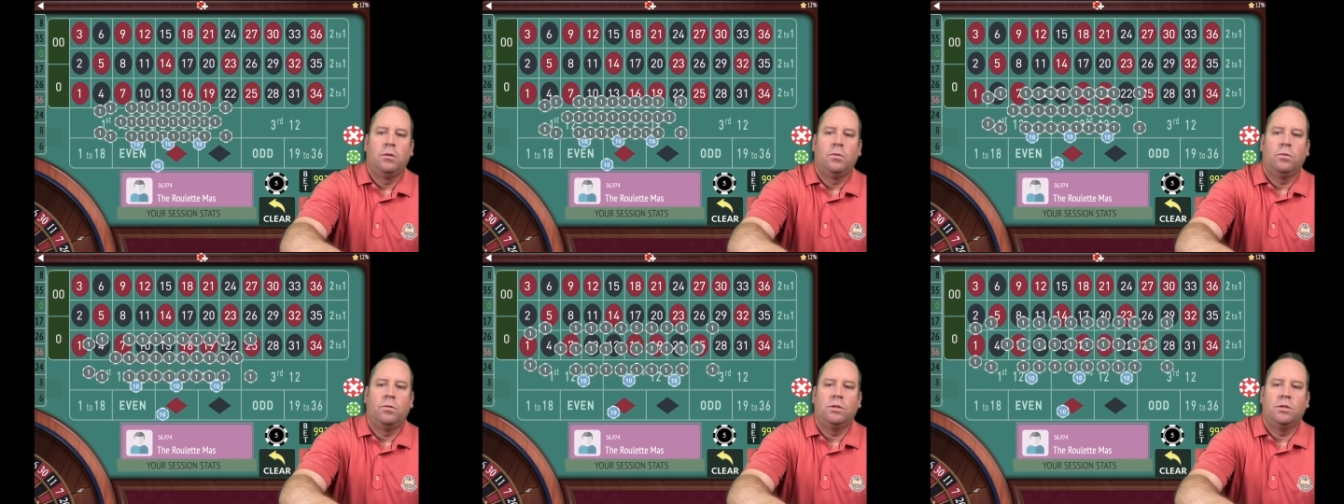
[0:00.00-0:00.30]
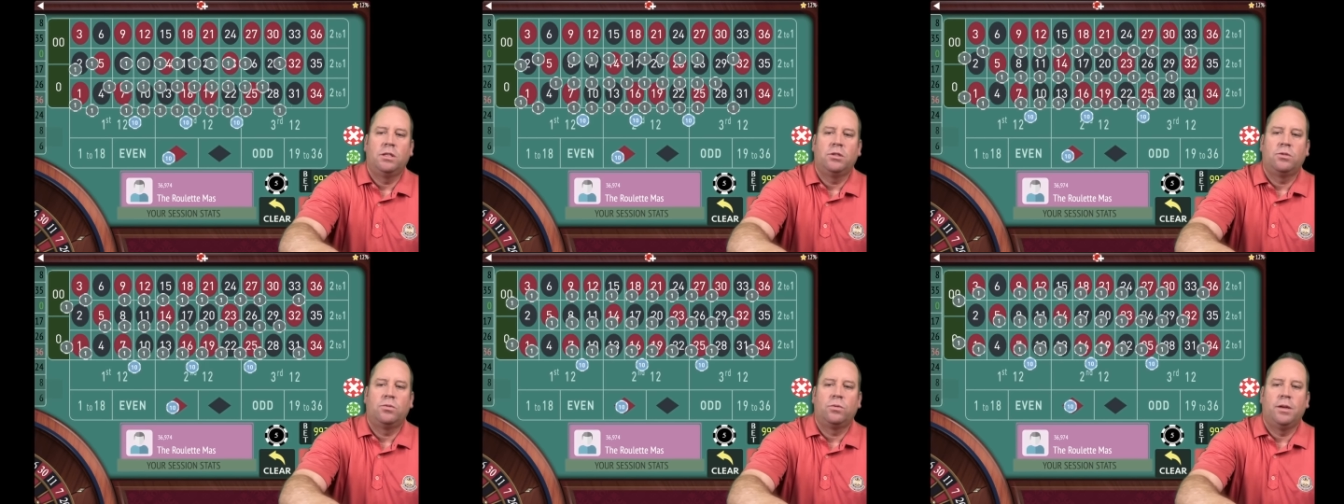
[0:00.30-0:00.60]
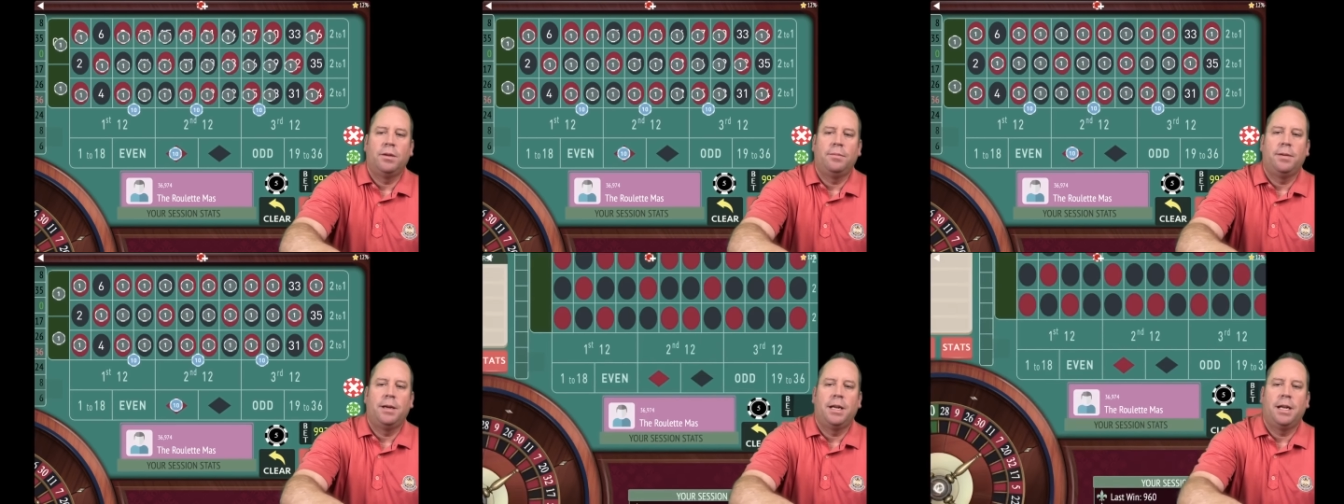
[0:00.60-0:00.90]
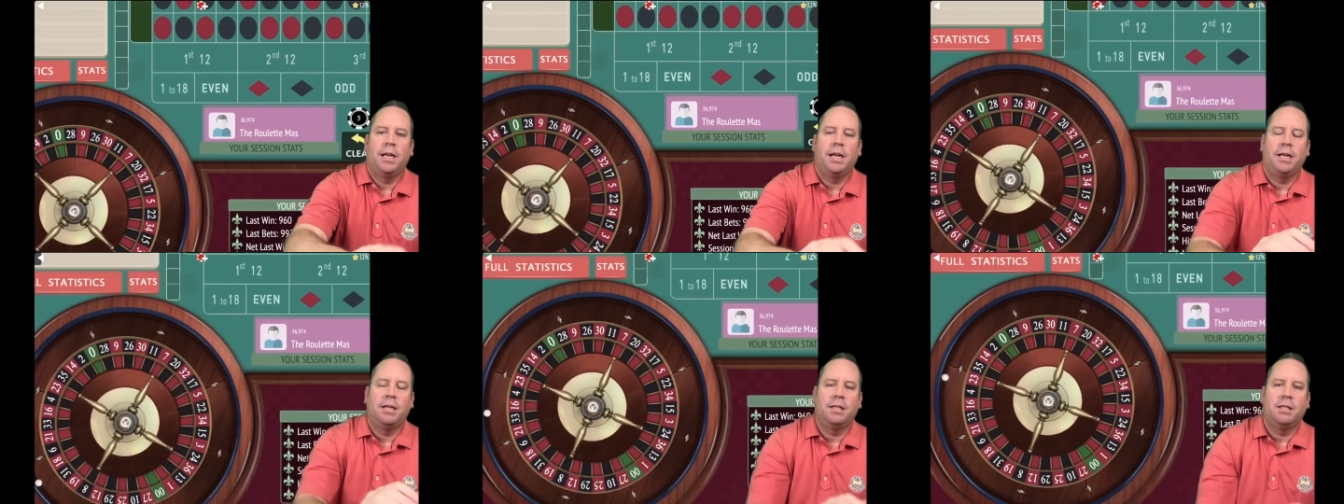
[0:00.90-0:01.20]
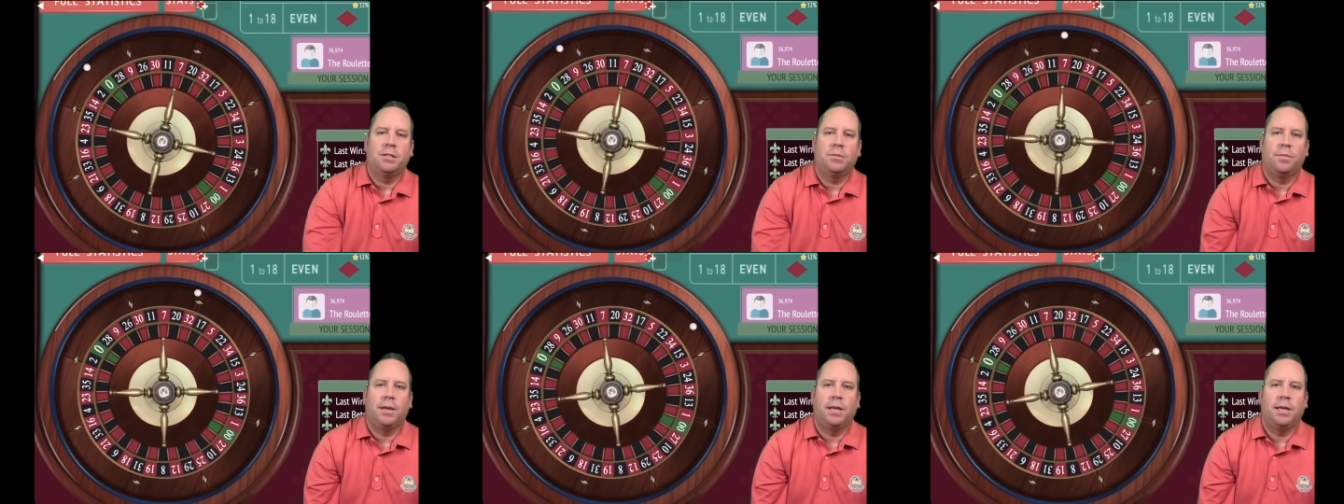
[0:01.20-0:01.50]
We'll just rebet and
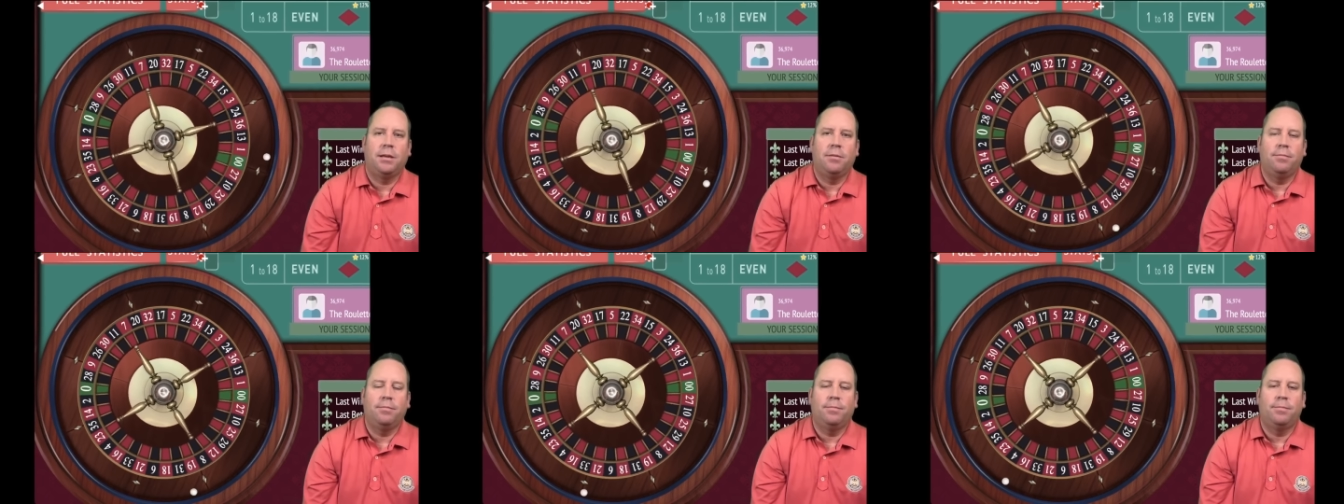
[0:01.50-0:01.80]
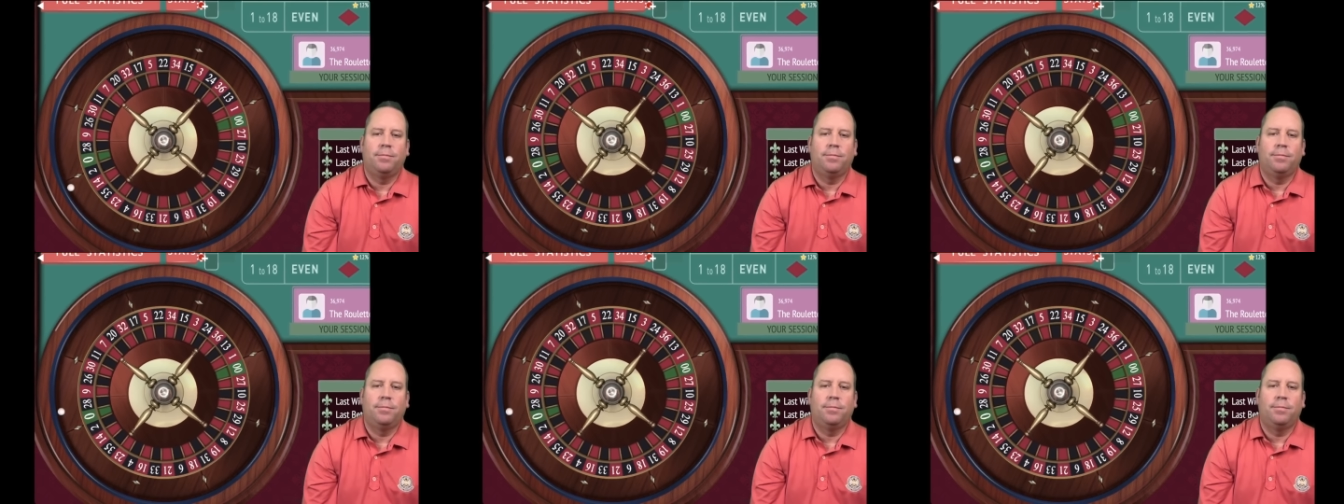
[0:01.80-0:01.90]
spin.